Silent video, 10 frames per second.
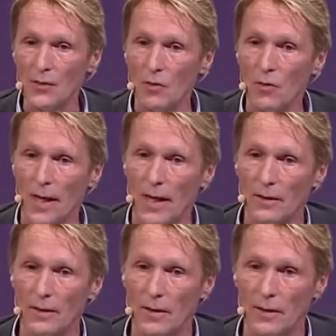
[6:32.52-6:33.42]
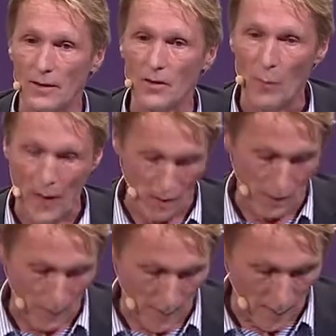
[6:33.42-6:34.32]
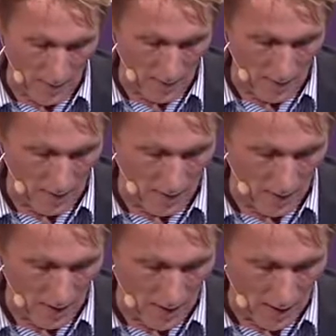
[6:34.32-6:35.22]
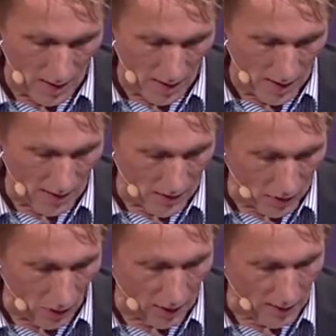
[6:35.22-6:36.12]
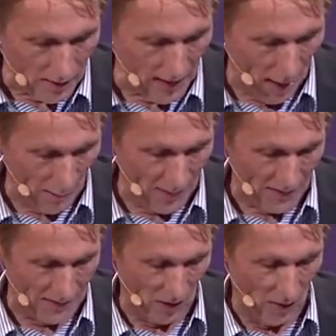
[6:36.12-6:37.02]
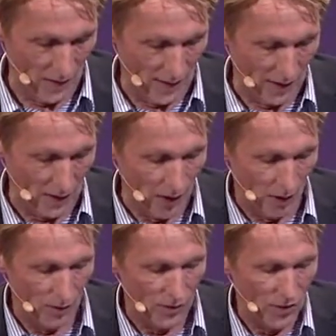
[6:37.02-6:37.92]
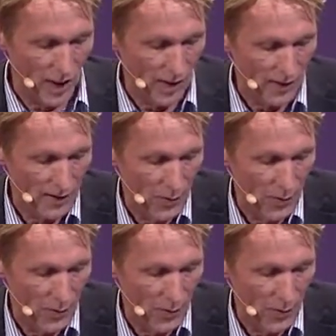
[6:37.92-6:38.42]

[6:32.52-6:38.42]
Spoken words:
collected the smell of people. It stored samples of it in closed jars,